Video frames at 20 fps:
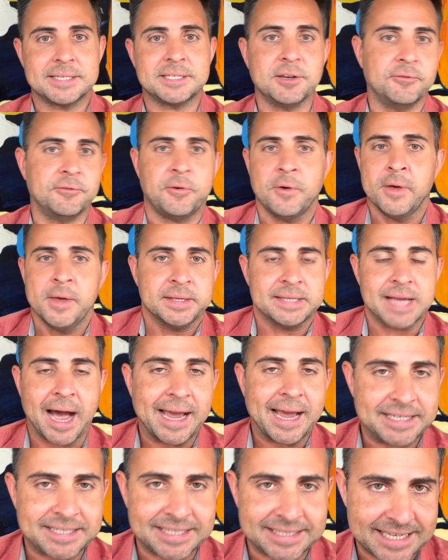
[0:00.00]
of
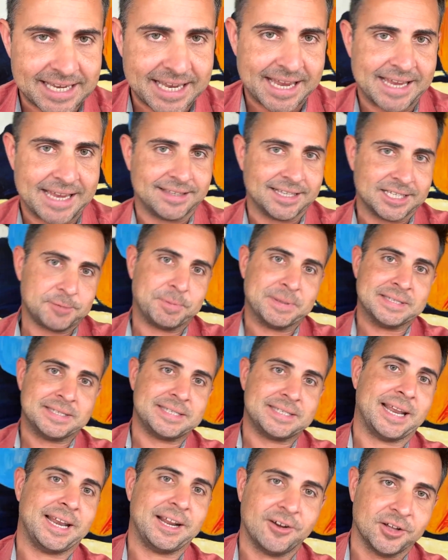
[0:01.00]
iced tea that's been
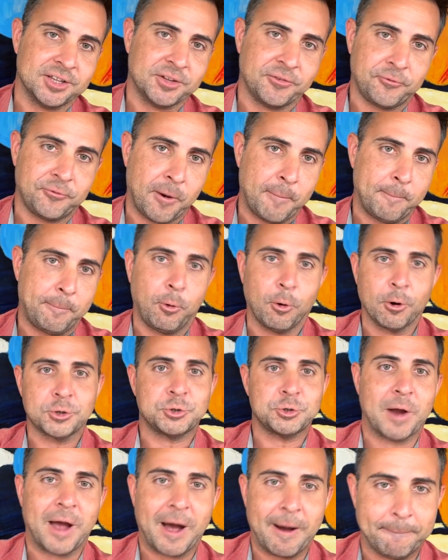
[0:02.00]
sitting on the front porch
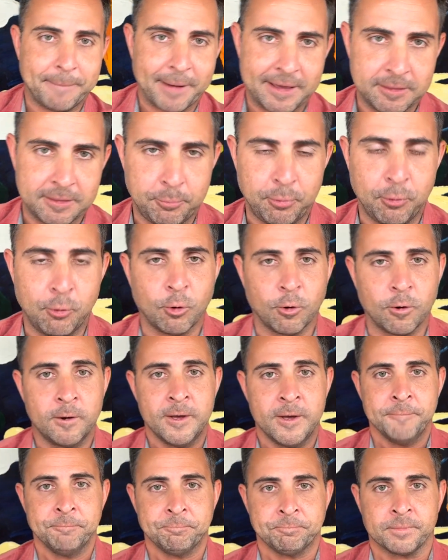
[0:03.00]
or out by the pool.
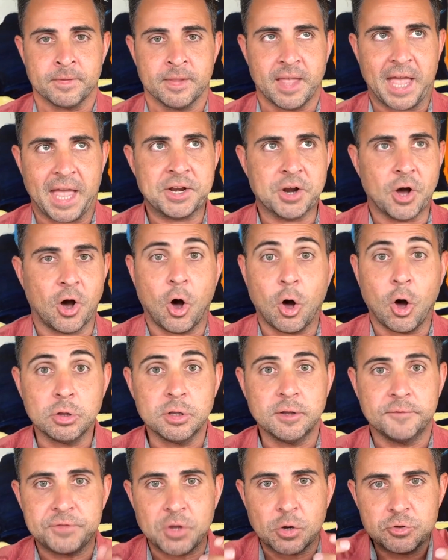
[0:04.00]
And all
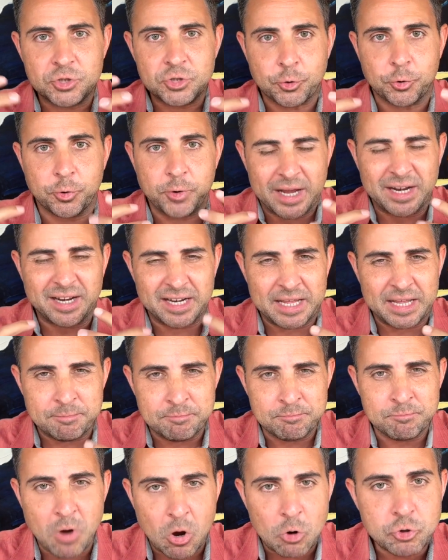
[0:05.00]
of those create an
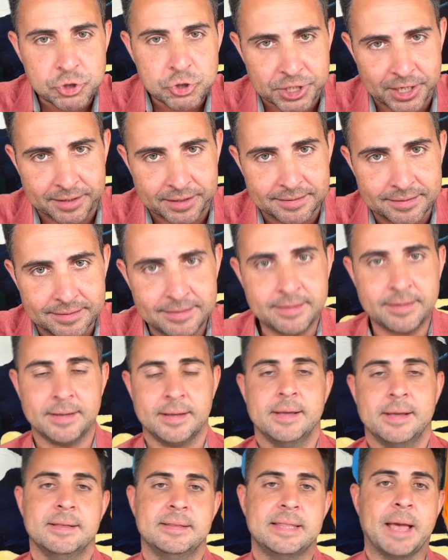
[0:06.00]
emotion
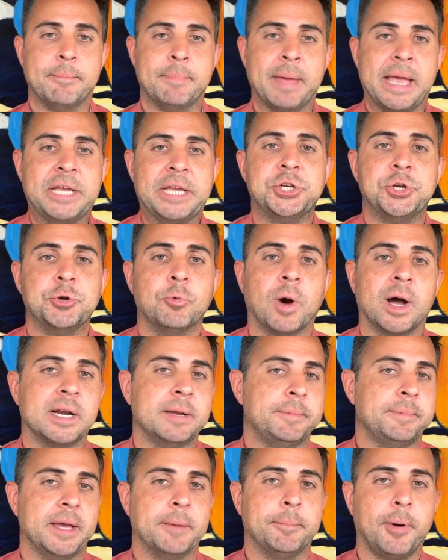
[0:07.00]
that makes you want to
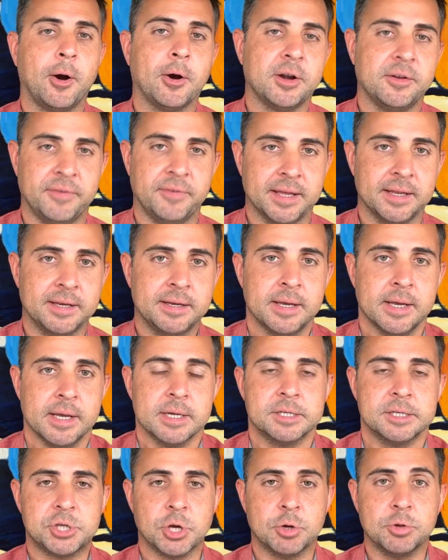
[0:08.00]
be a part of it.
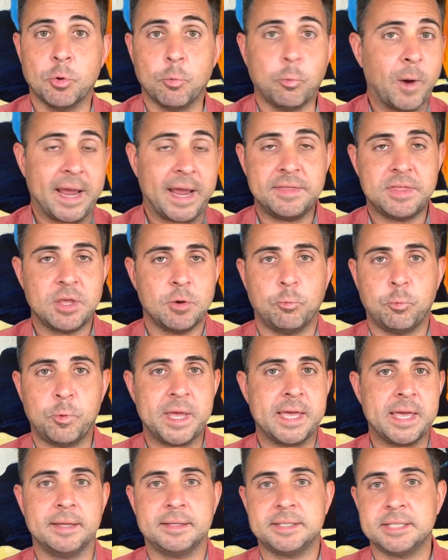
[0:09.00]
So the way
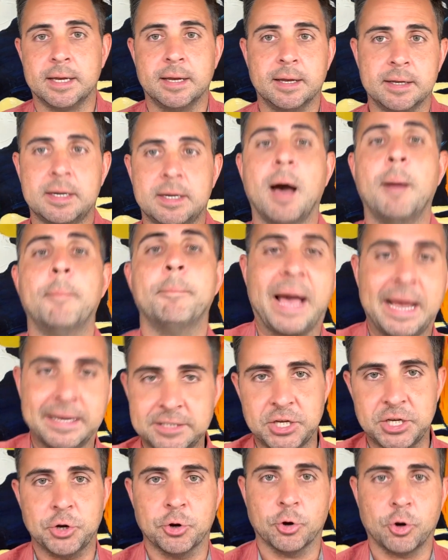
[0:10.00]
that to come back
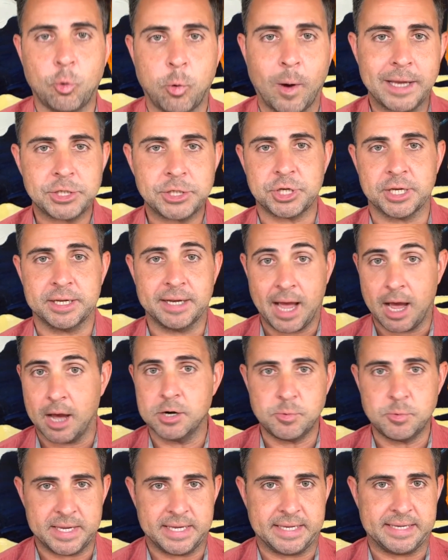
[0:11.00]
to your question, how do
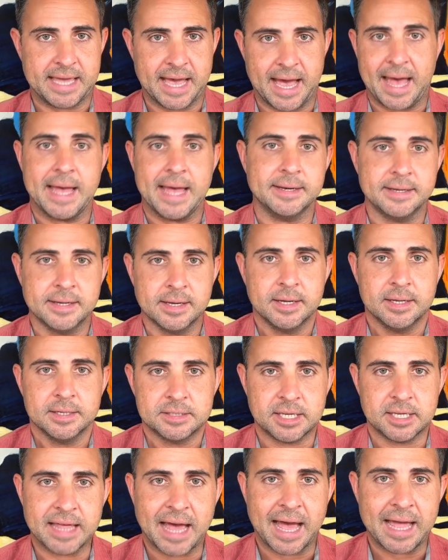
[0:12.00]
we get
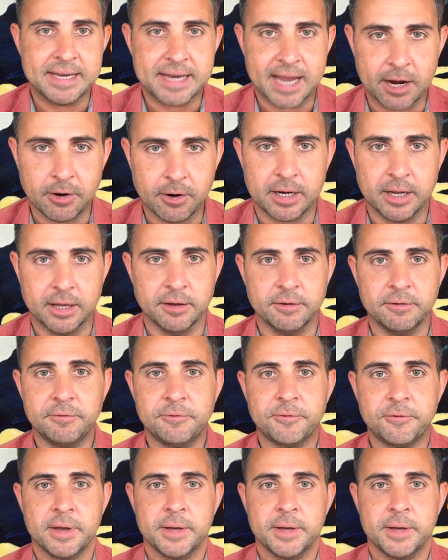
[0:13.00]
to that narrative?